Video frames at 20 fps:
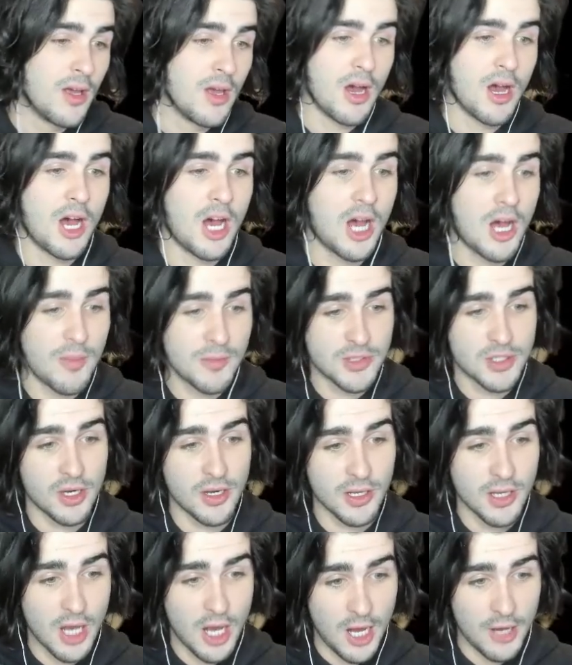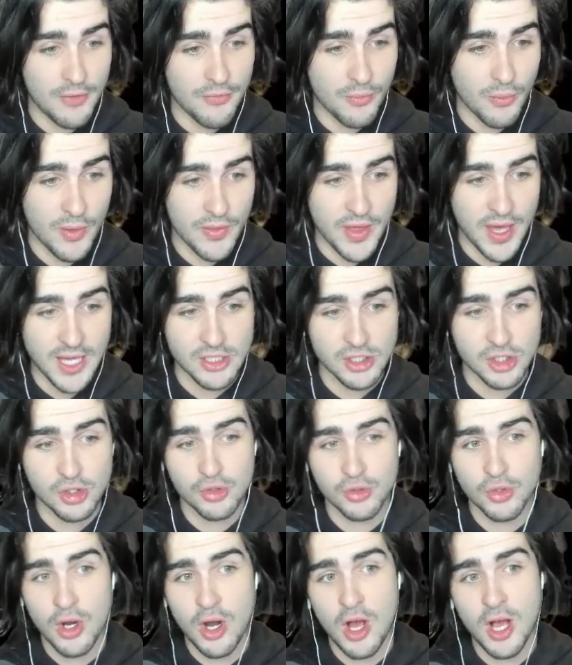Starting off with a
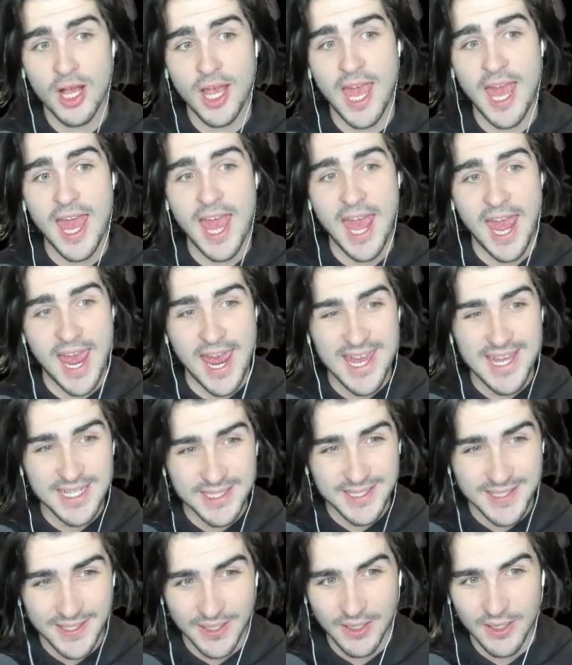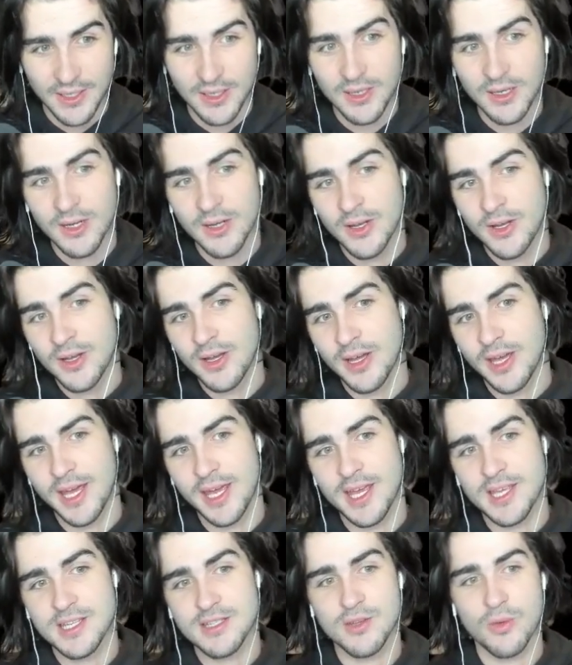strong A tier
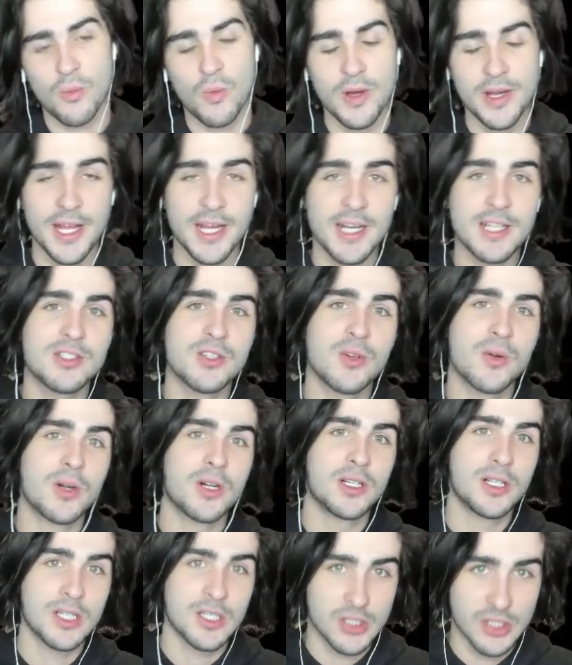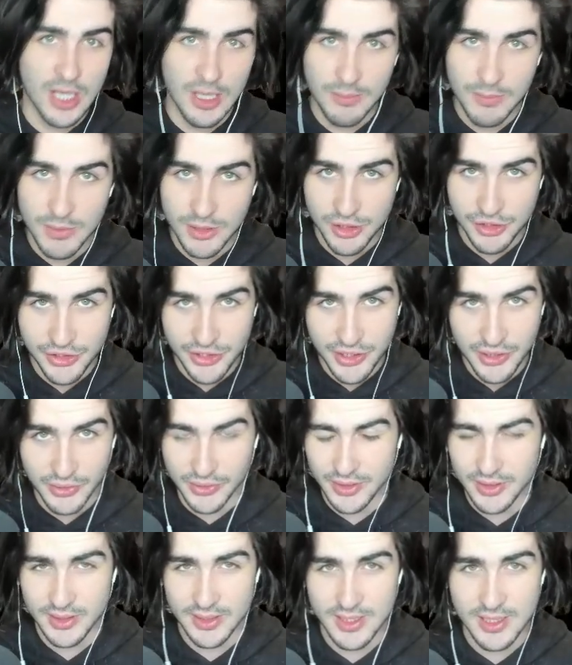is one-handed sword sub
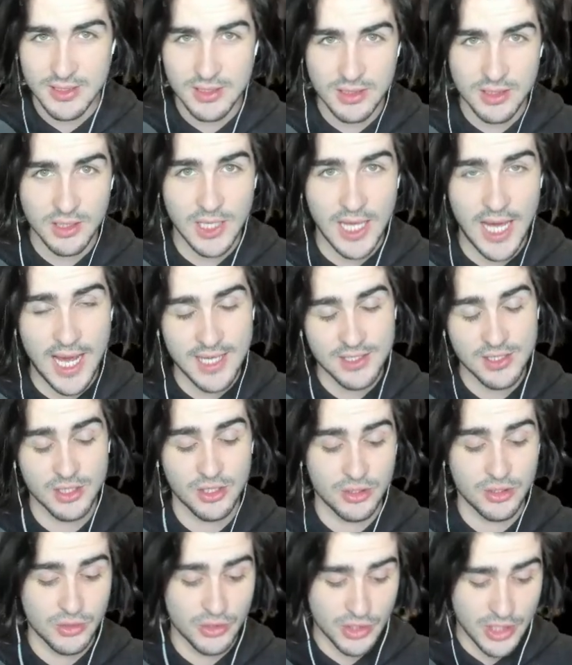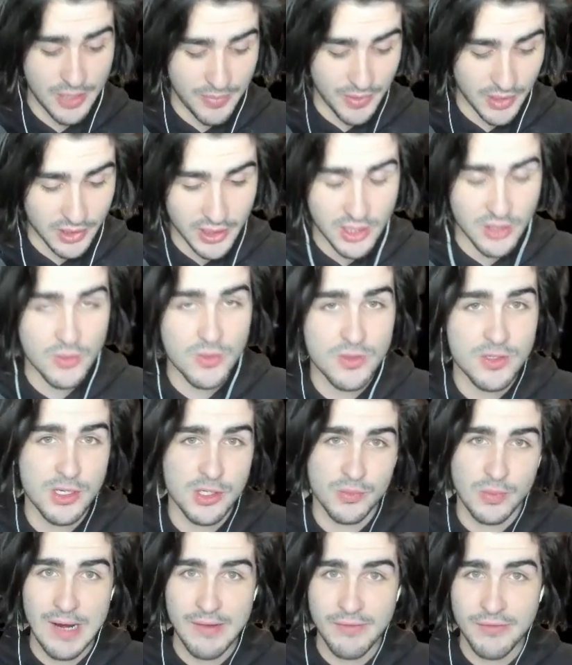shield. This class typically
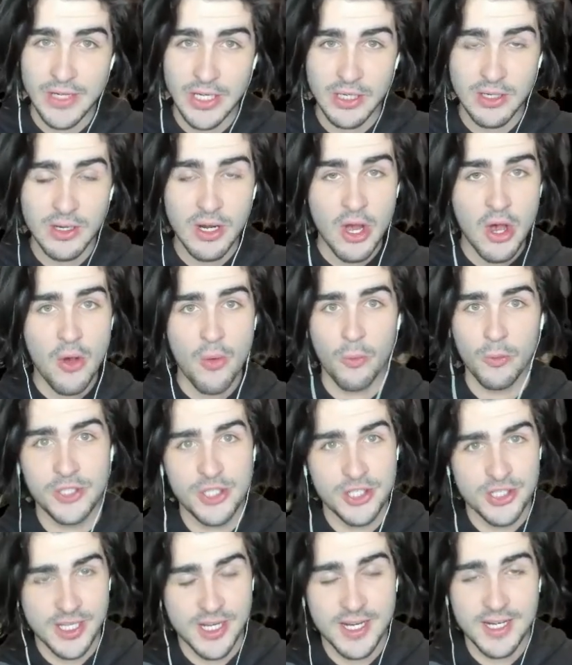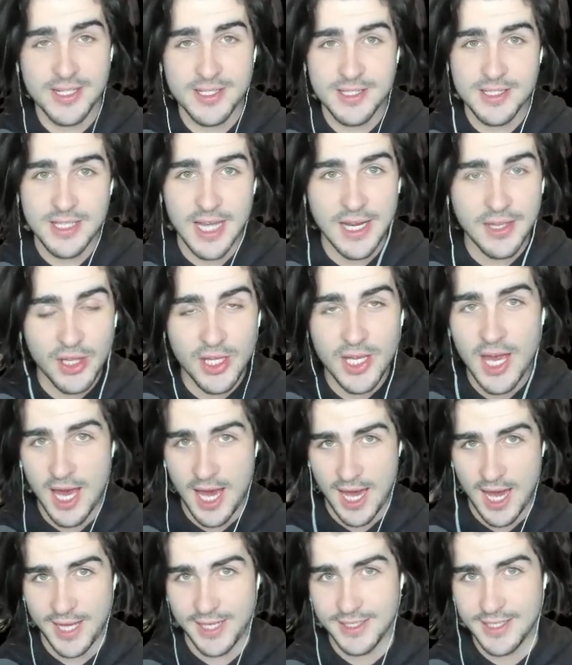uses Revenir, which is an insanely
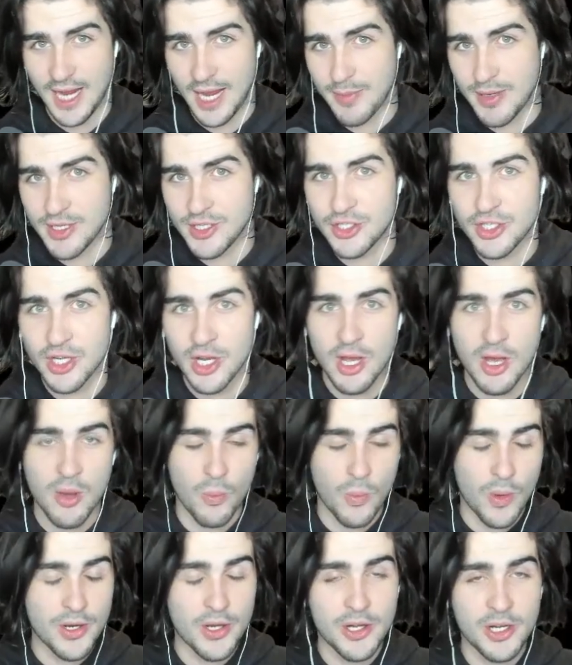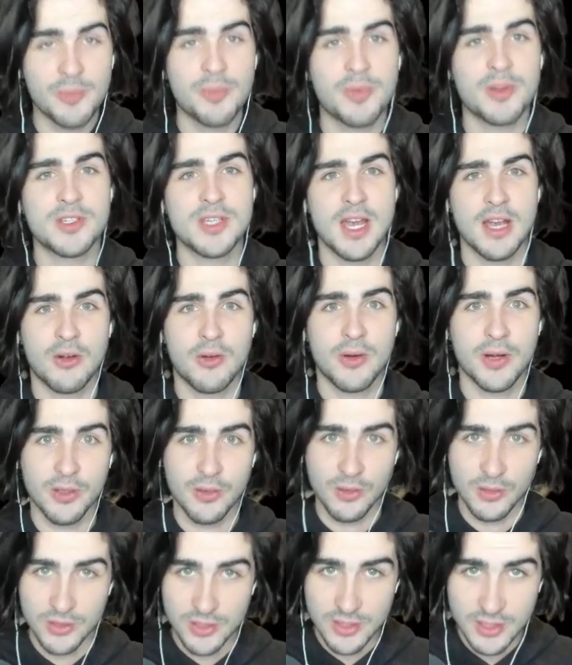high damage 100%
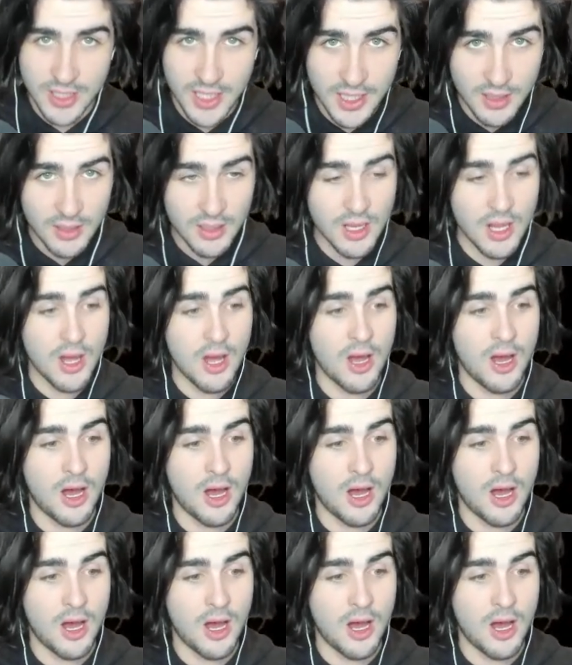critical skill.